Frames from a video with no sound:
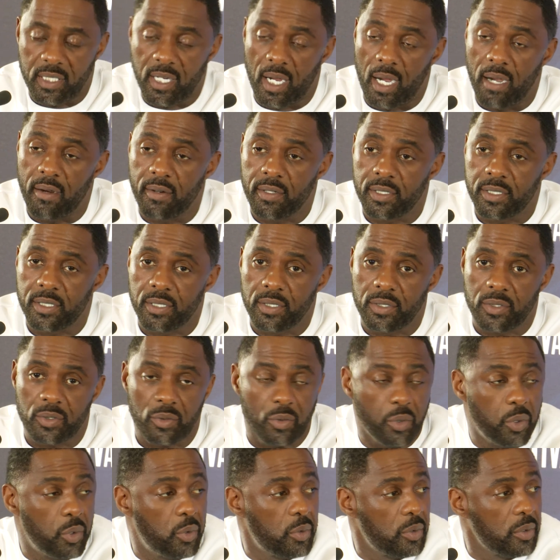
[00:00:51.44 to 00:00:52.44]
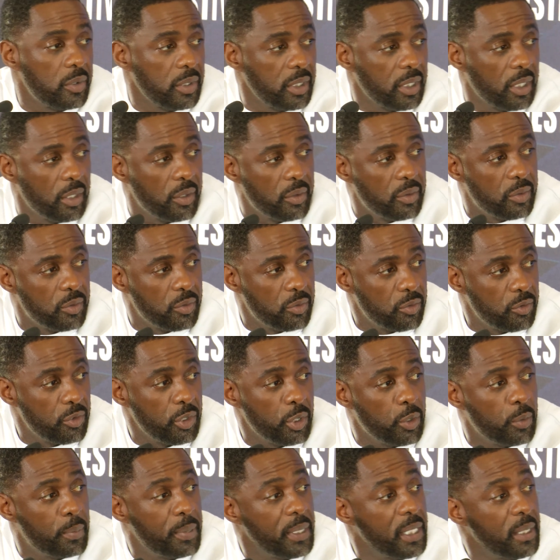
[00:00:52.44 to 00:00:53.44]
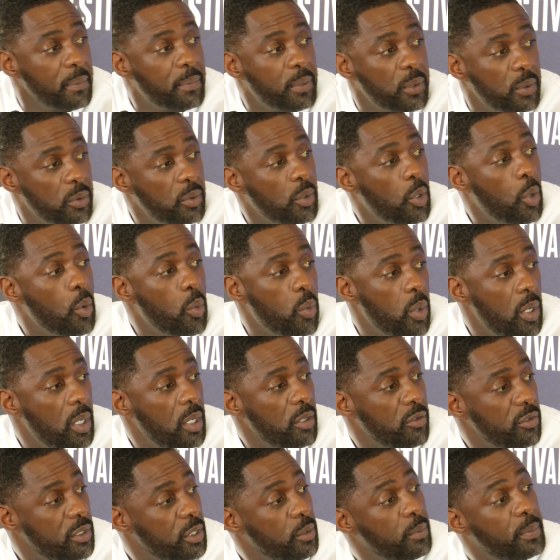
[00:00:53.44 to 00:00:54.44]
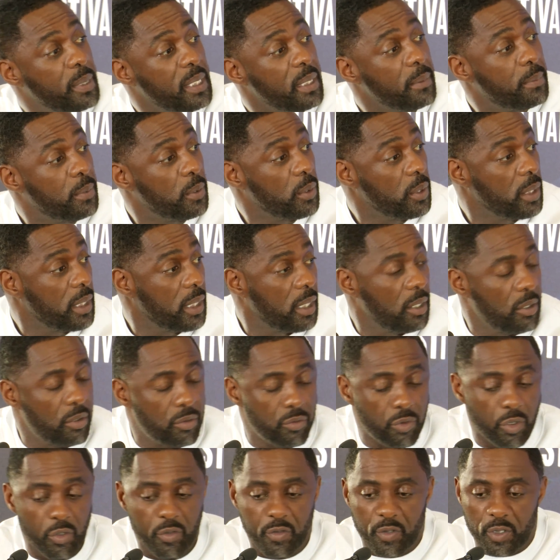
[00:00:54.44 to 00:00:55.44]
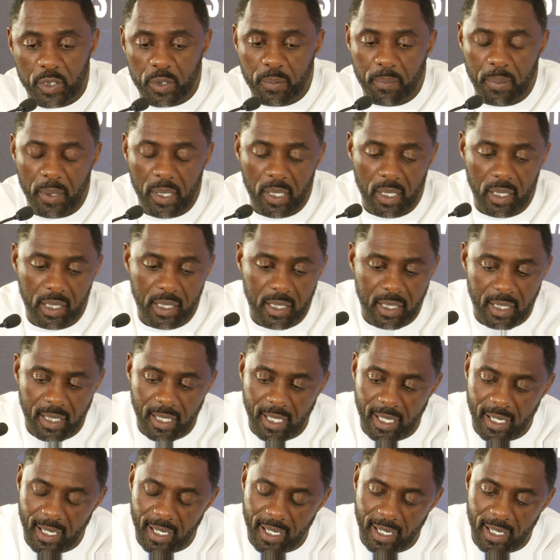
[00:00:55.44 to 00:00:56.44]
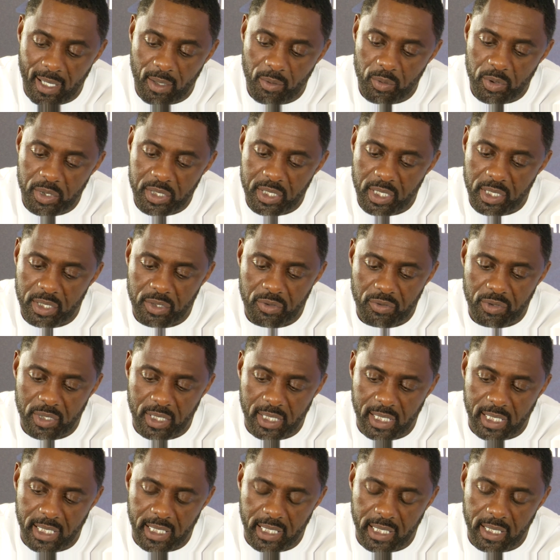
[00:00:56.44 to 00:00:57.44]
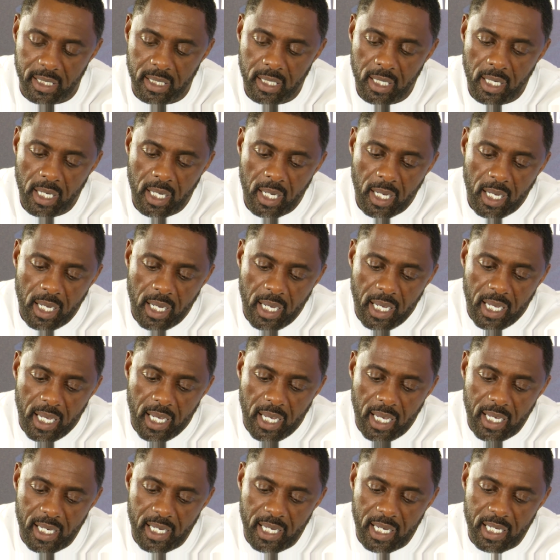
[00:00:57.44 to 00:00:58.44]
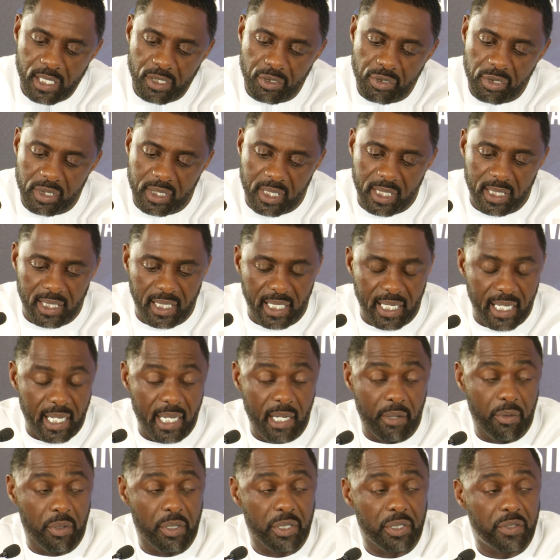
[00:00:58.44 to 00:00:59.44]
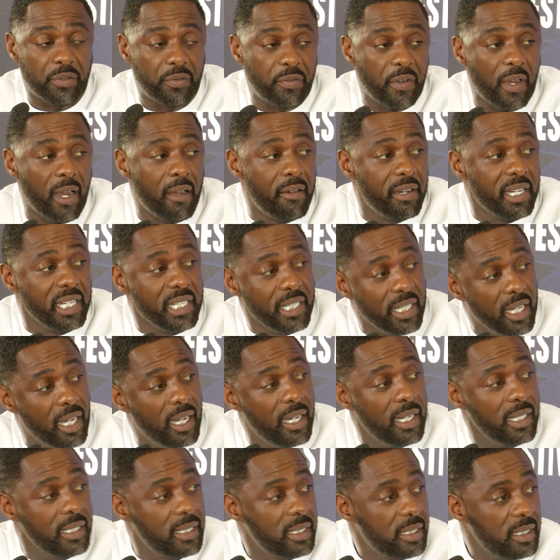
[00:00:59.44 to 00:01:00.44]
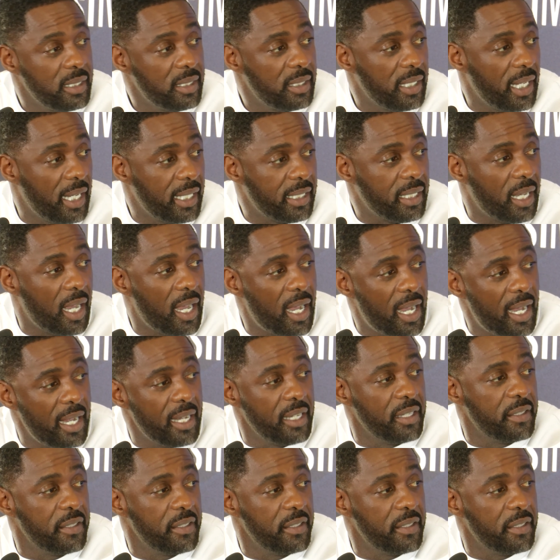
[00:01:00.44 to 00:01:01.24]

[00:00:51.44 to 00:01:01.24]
characters are all, you know, real people or were real people, you know. And Rufus Buck uh, was this really interestingly, he was very young at the height